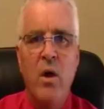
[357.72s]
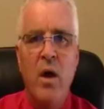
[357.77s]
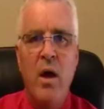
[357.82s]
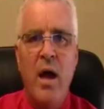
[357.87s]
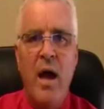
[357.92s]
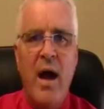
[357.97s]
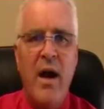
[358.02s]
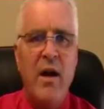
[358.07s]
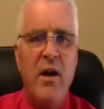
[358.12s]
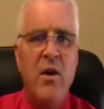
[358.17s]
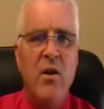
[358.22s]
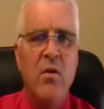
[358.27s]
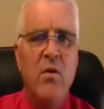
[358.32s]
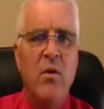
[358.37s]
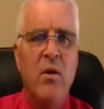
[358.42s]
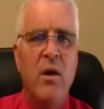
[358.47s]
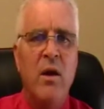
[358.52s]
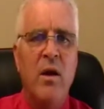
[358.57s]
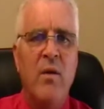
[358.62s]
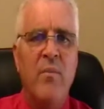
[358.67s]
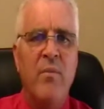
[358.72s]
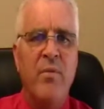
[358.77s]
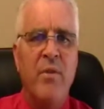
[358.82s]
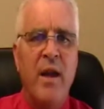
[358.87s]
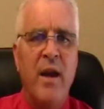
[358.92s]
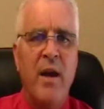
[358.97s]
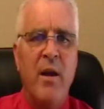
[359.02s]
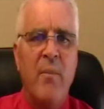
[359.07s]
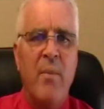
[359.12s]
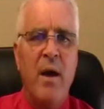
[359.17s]
How do you
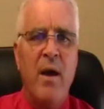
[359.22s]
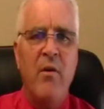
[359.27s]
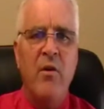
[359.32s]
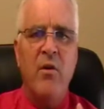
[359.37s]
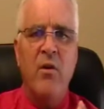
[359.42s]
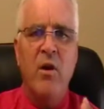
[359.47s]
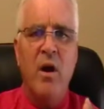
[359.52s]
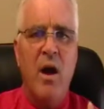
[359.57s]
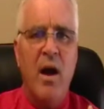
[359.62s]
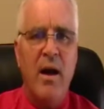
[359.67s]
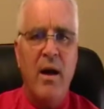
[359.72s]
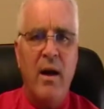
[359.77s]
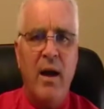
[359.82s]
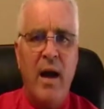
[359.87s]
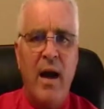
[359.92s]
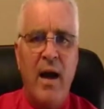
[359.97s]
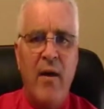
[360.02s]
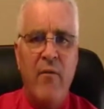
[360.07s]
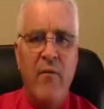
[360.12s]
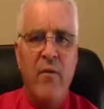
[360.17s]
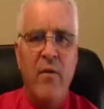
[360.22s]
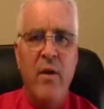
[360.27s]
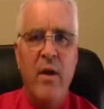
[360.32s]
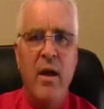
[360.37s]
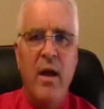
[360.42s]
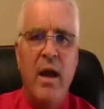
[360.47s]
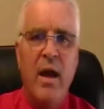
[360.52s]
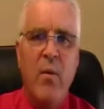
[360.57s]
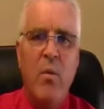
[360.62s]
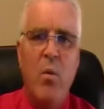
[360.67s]
think about your lot in life?
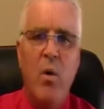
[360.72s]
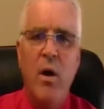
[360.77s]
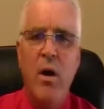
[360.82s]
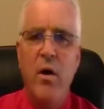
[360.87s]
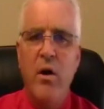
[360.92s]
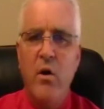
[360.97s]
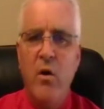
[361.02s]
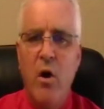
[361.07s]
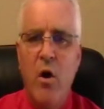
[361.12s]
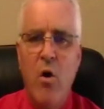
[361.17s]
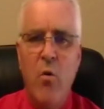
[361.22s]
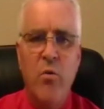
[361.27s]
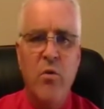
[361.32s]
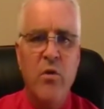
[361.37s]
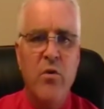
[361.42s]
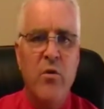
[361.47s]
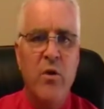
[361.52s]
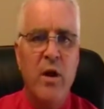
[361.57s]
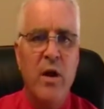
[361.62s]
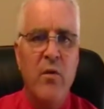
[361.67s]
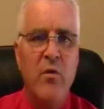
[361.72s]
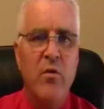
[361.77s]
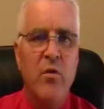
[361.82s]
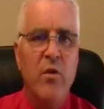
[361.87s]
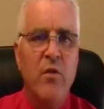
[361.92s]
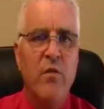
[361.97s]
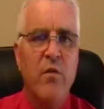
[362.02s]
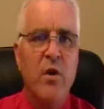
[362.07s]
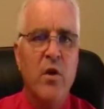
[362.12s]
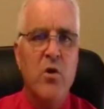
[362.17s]
And what are your hopes and dreams for
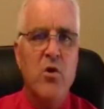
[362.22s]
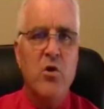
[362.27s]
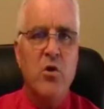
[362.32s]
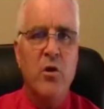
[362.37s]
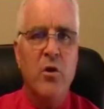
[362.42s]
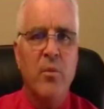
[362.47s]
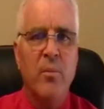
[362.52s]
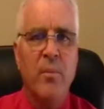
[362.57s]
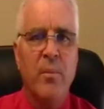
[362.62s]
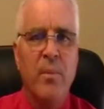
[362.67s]
the future?